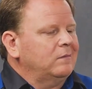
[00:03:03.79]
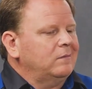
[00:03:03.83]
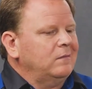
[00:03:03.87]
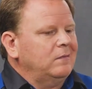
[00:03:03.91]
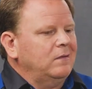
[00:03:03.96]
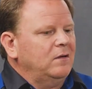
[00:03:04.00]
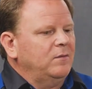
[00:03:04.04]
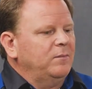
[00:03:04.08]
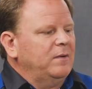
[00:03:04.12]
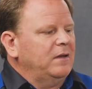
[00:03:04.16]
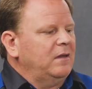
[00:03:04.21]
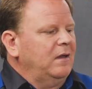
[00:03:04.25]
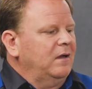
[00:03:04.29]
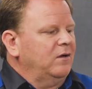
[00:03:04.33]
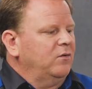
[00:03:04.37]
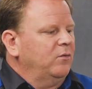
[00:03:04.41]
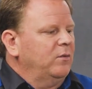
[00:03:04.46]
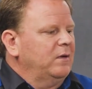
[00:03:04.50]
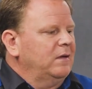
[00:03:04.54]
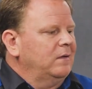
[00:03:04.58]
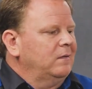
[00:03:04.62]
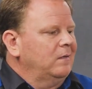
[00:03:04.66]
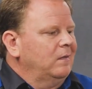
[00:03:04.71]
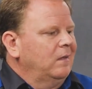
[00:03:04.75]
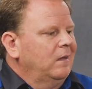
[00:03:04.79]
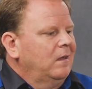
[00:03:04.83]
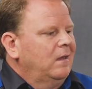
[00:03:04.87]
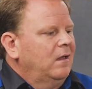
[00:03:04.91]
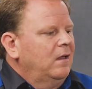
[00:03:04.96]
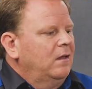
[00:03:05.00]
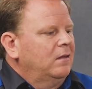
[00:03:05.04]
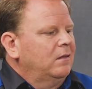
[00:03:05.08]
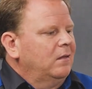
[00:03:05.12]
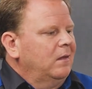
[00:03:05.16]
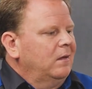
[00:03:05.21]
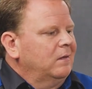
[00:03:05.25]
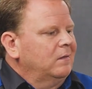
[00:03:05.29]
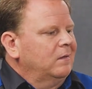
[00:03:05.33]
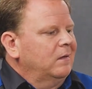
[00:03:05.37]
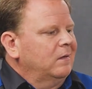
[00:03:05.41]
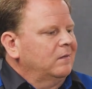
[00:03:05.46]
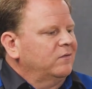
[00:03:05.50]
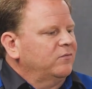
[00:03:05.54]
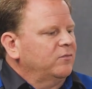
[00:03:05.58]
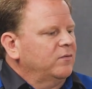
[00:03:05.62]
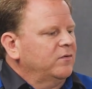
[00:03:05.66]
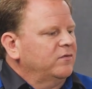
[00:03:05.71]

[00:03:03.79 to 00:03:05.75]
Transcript: It's a little bit like wheel lug nuts.